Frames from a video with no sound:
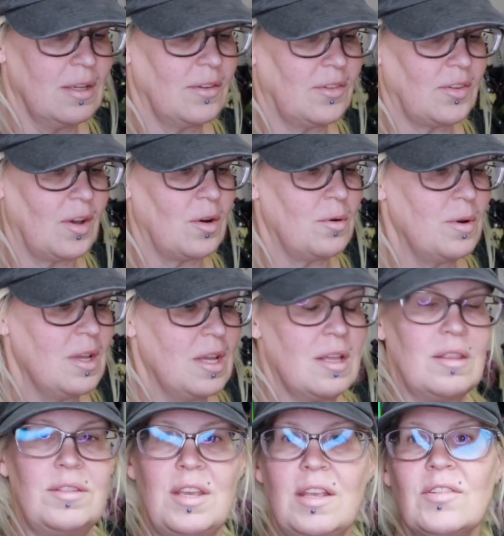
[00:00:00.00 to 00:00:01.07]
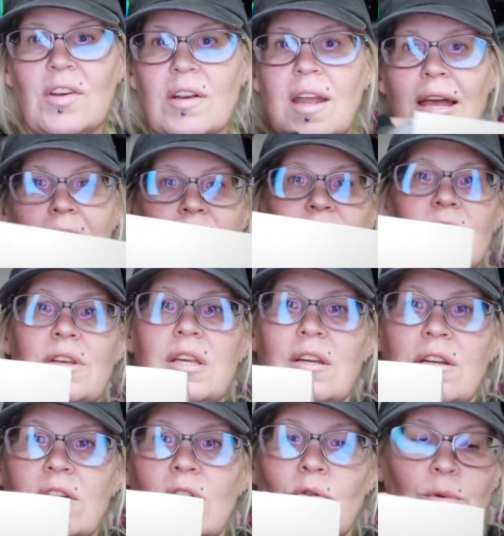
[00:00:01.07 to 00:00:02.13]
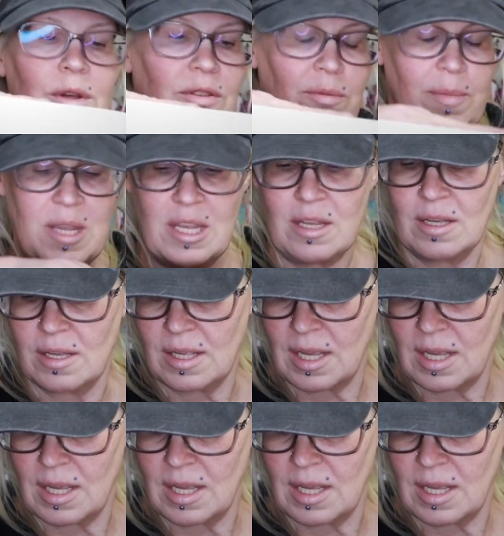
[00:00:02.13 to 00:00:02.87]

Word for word: So these are actually going to go with me